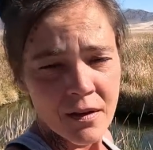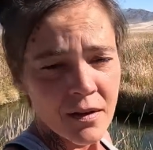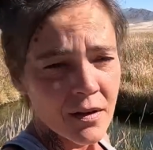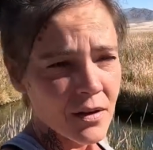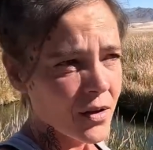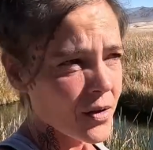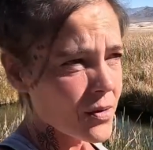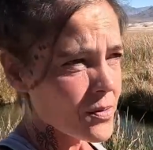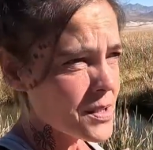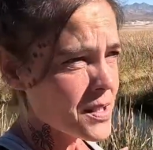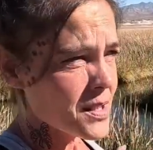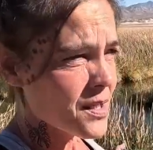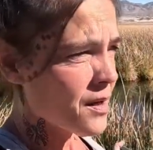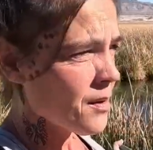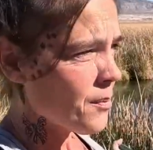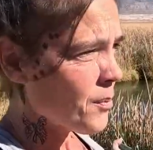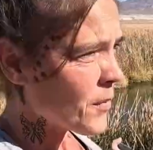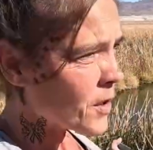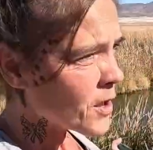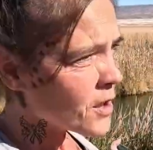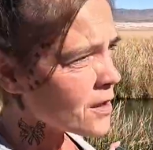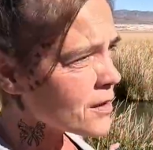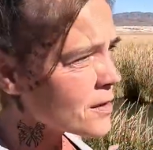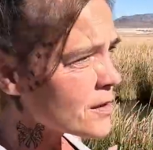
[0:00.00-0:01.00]
So it's not
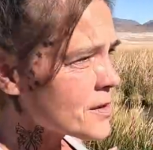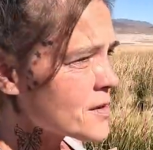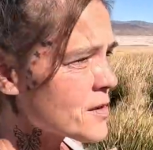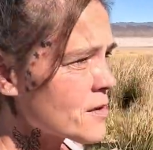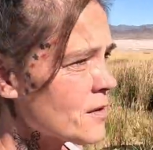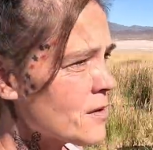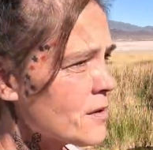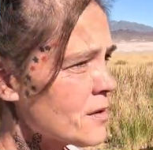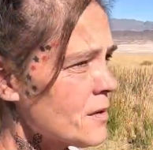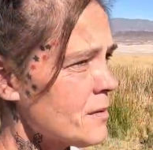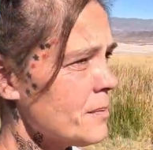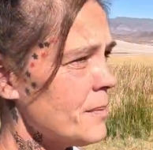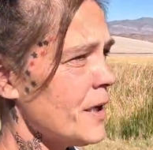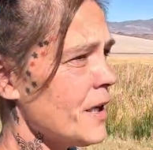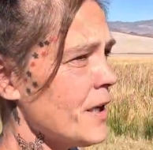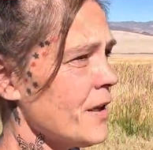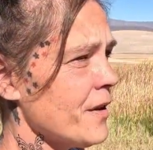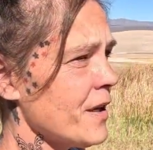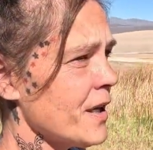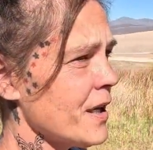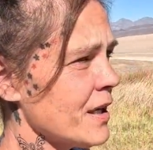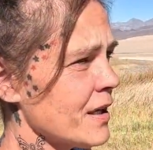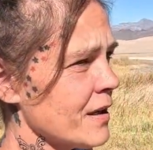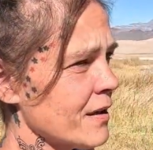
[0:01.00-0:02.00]
monitored by
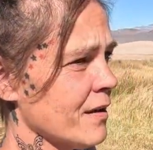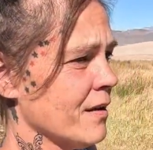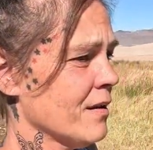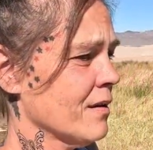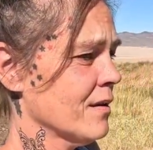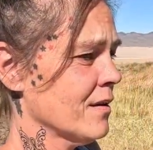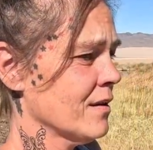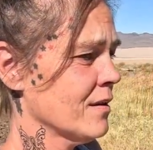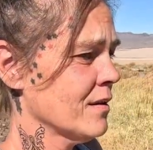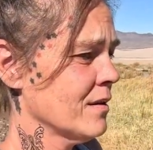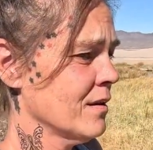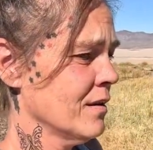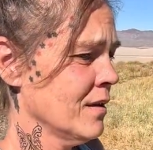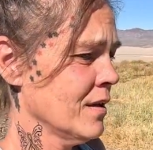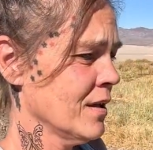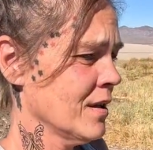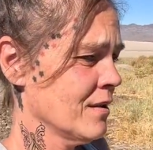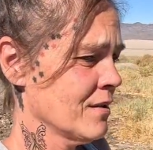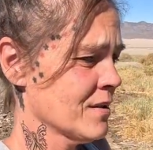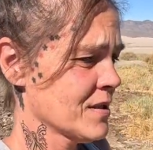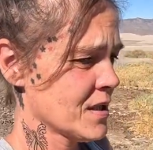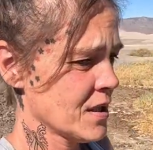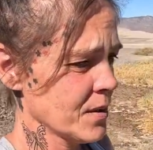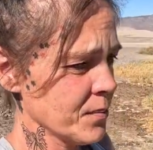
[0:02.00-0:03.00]
like
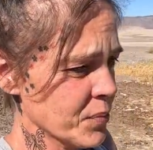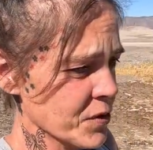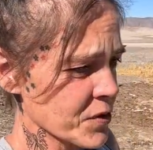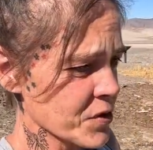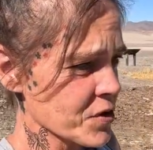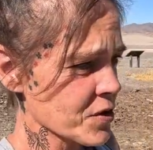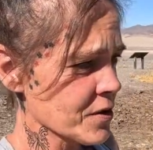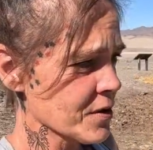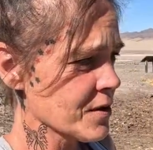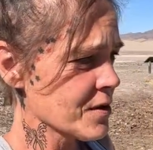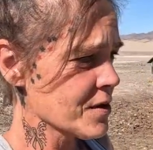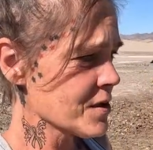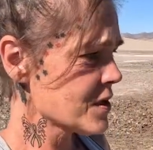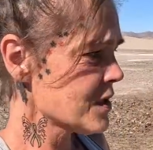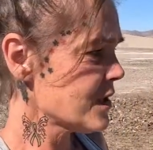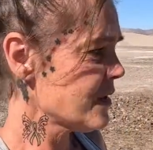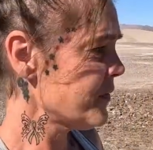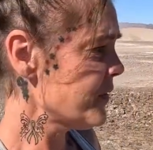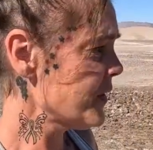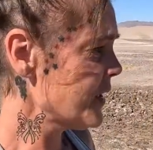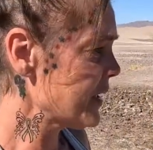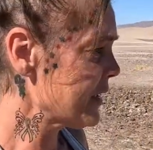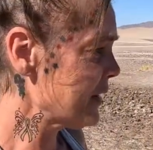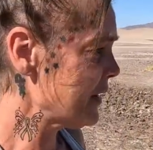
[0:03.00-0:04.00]
temperature and stuff
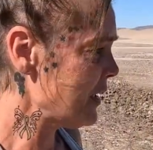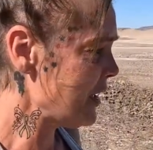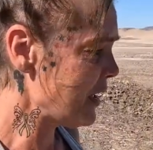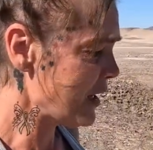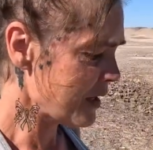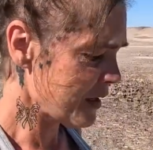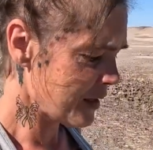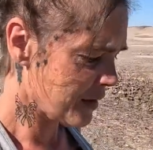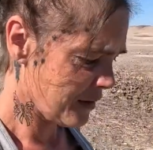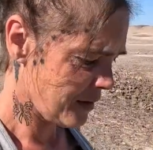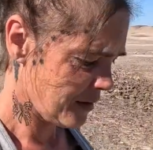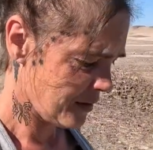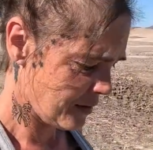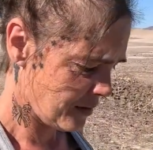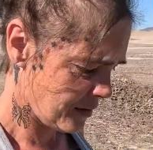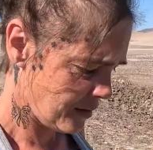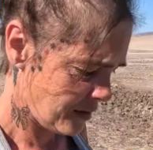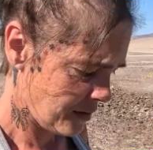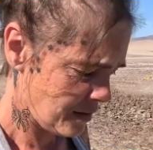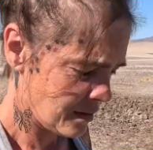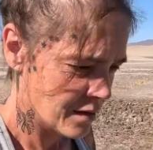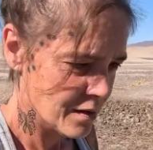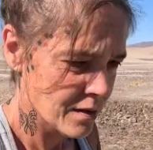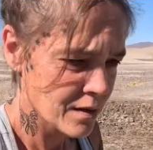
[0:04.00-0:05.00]
like that.
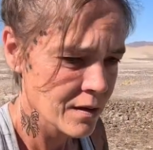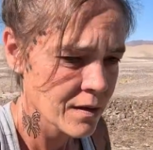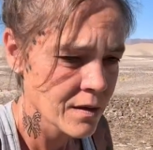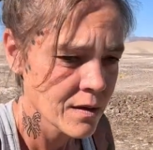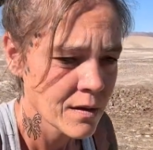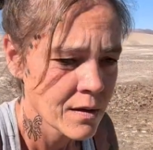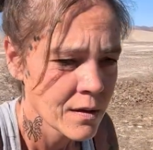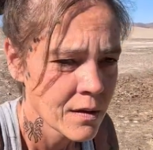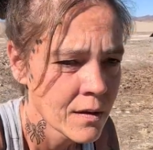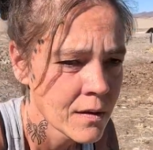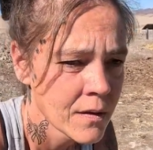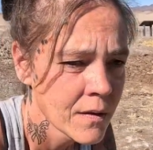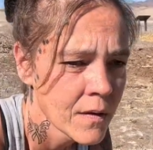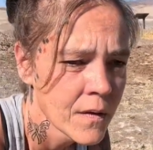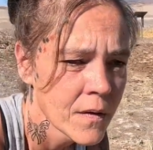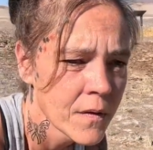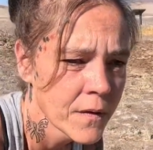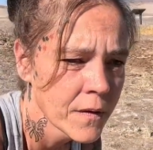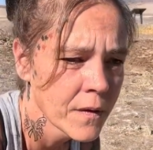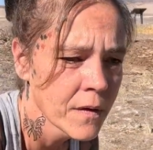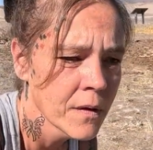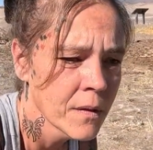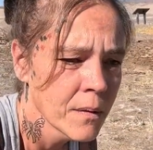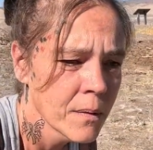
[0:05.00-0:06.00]

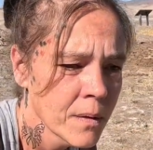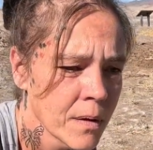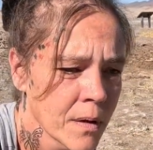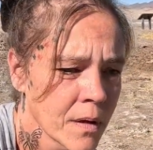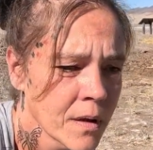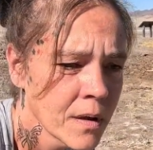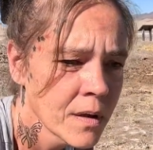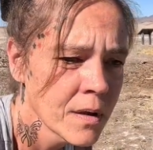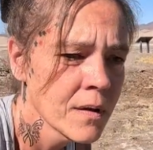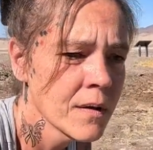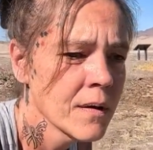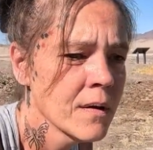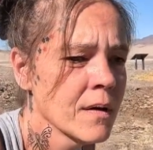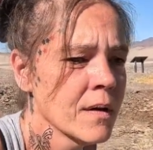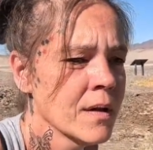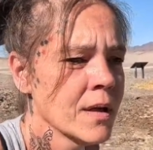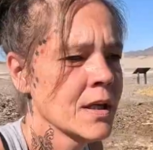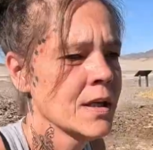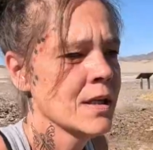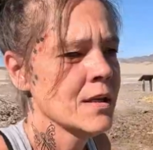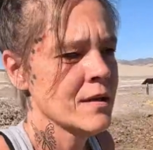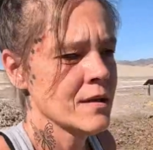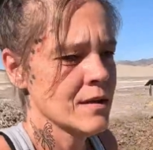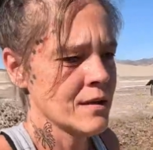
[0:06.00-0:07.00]
So
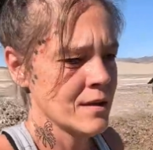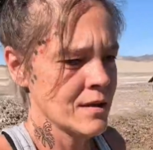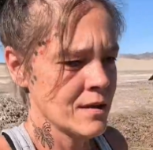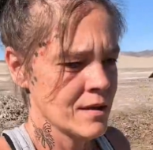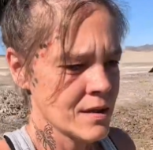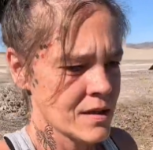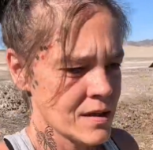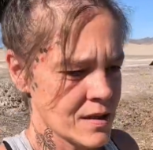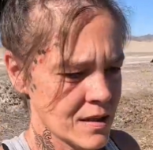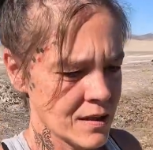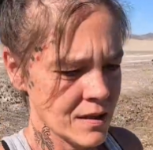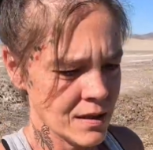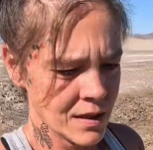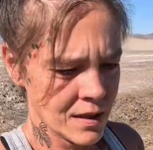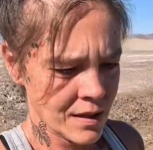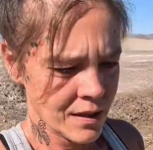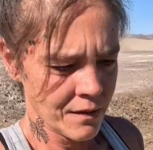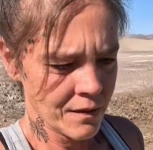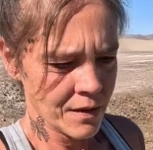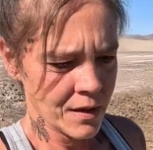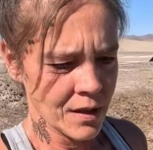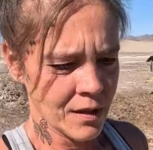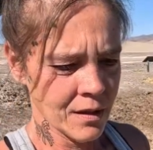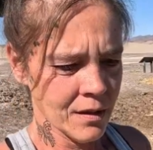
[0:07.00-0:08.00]
sitting
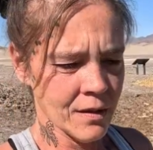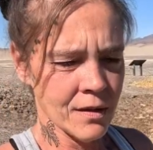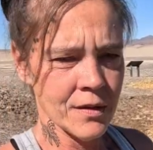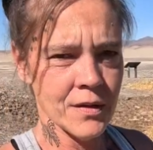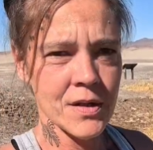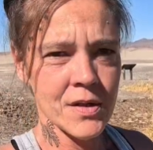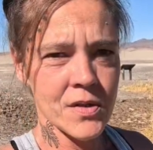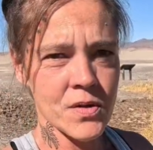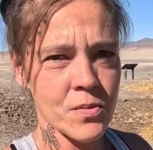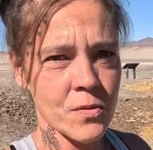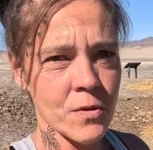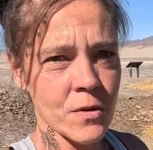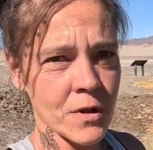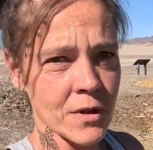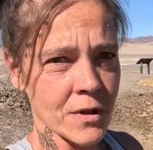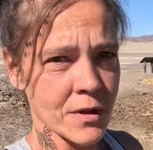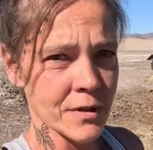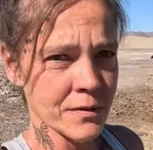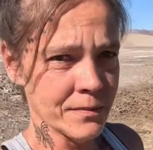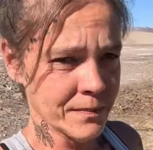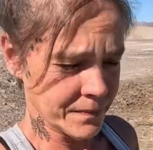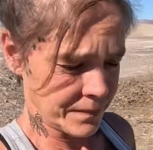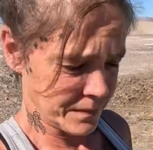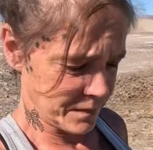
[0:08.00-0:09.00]
out here in this
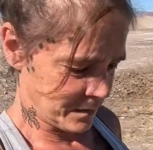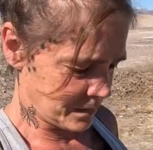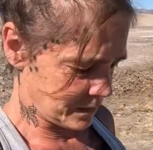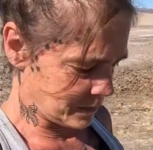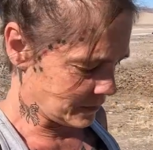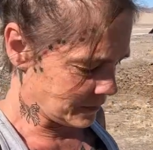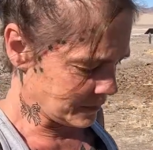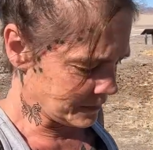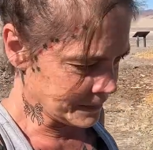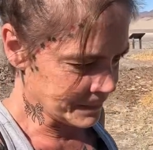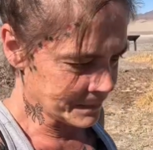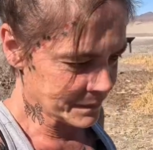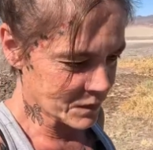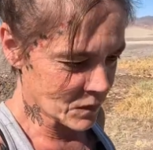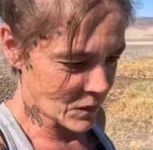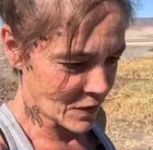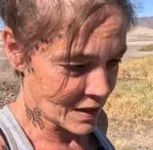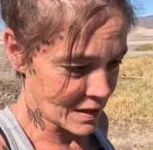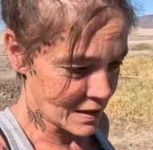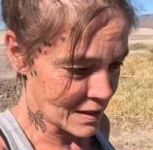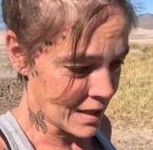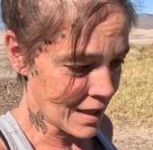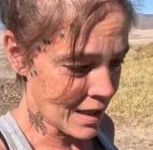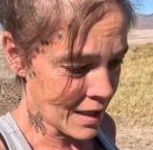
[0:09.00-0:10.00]
water in
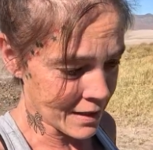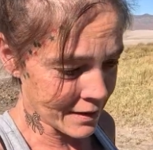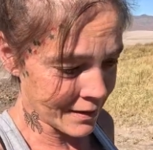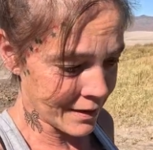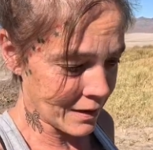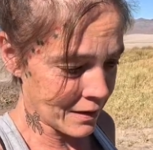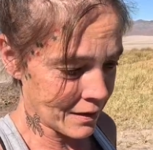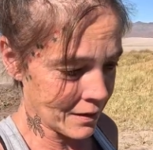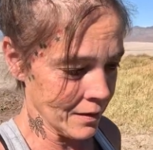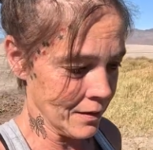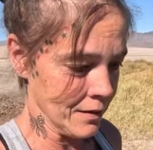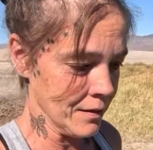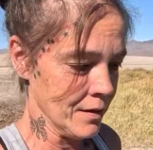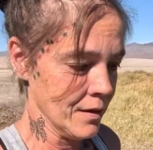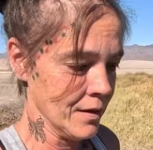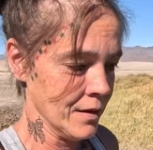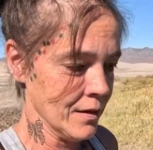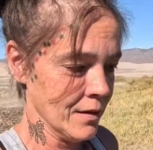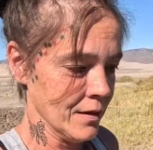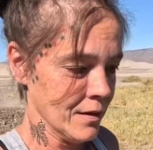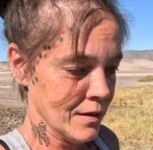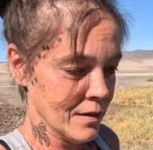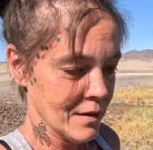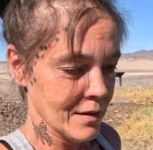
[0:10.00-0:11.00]
90
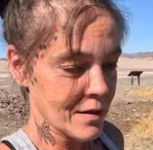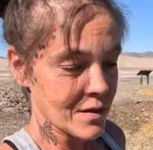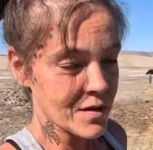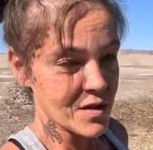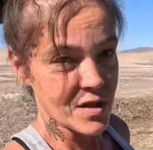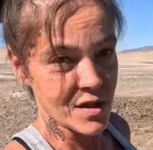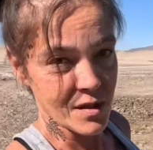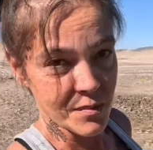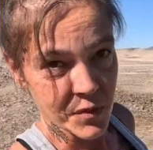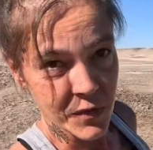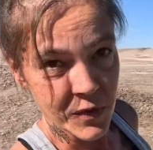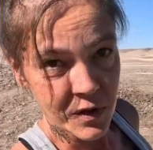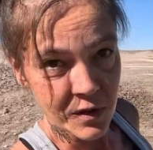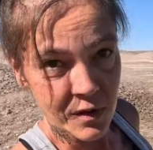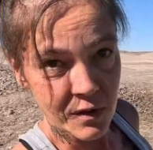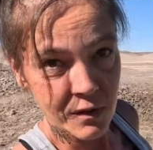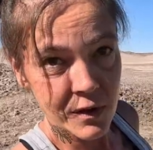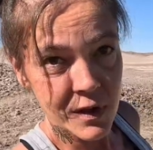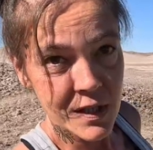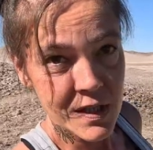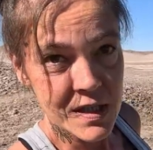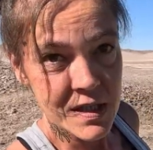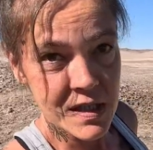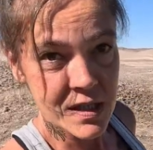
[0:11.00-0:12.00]
something
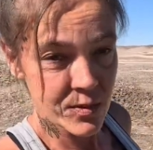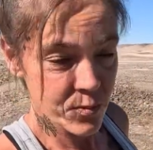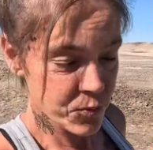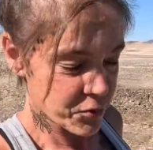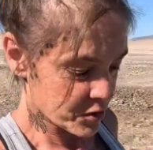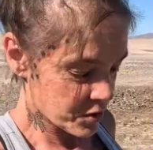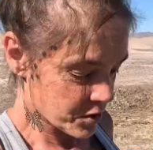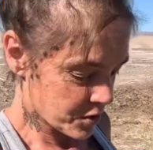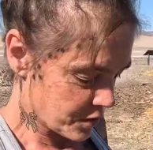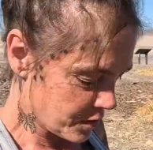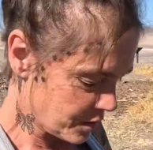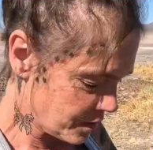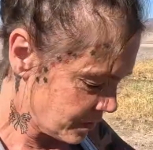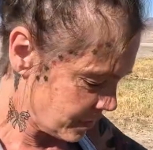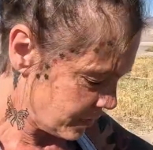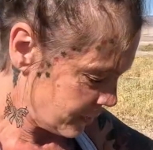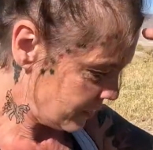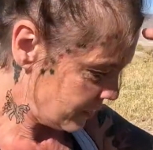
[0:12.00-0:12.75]
degree temperature,